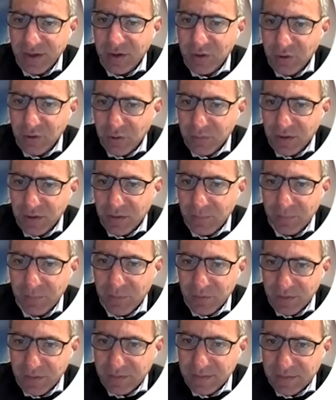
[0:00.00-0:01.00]
and economic
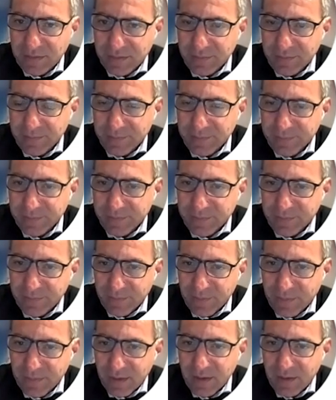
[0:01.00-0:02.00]
component.
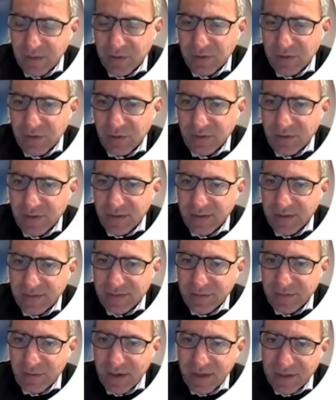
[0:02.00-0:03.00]
So
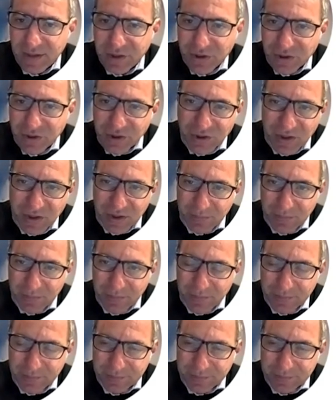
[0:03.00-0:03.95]
this relationship